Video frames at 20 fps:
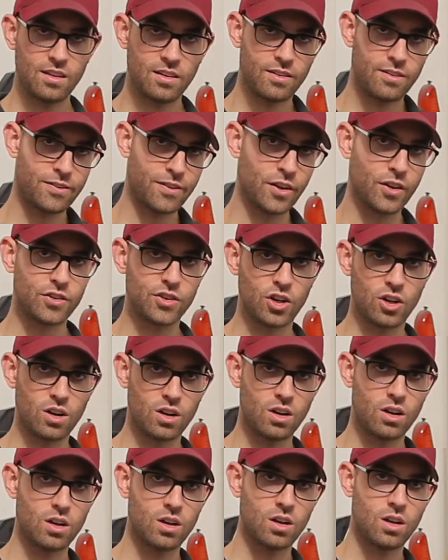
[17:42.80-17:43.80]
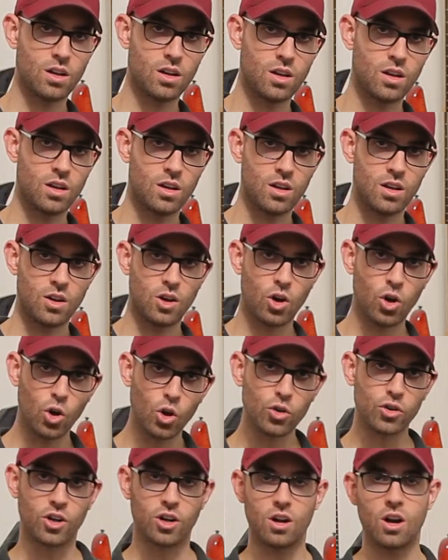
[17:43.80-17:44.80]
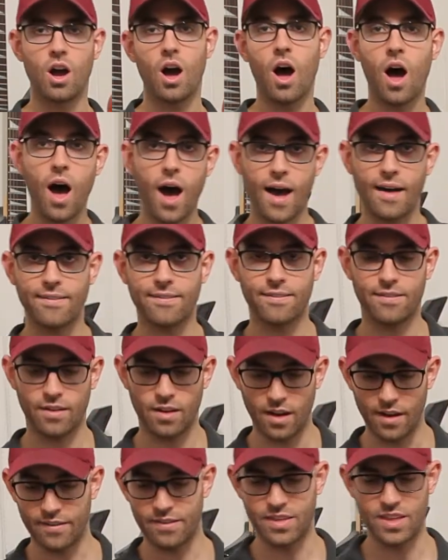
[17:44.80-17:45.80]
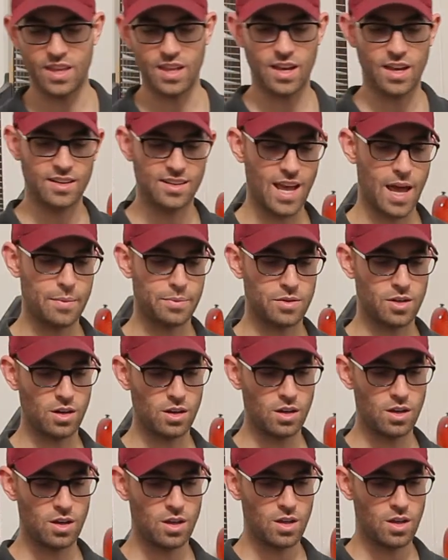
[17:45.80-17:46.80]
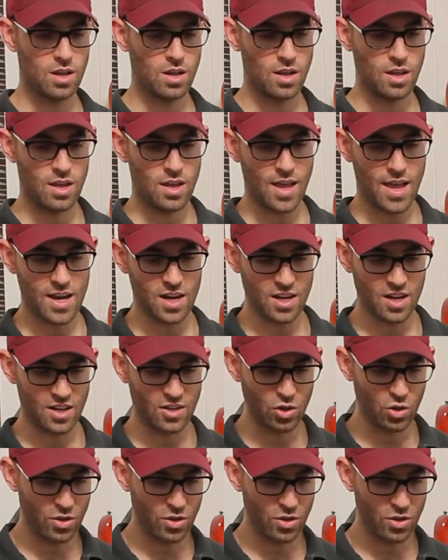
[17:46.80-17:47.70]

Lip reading: filter holder off of the adapter, and you're going to do